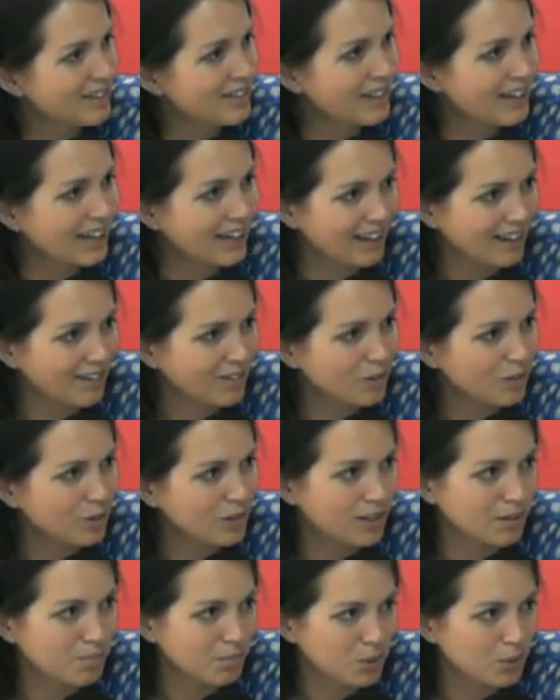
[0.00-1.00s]
Okay, with
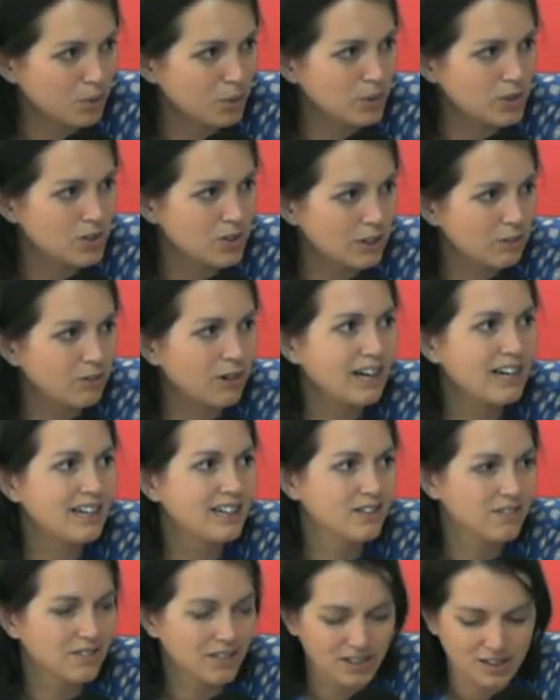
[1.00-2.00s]
the pause,
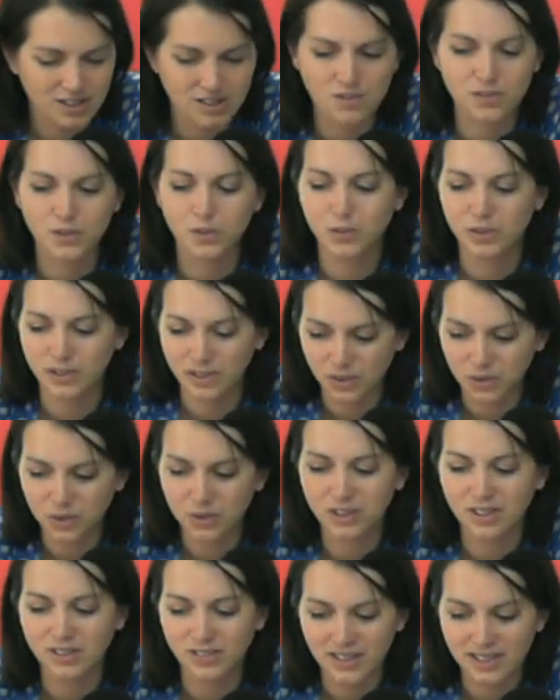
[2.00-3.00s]
rewind, fast forward,
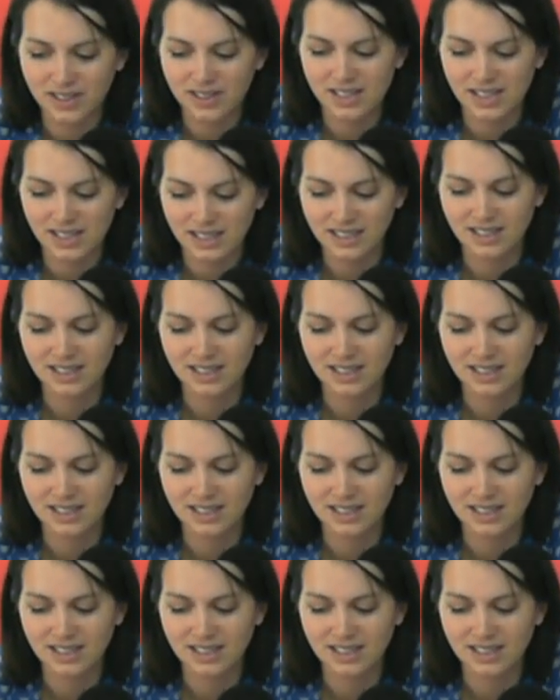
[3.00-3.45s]
all of those things.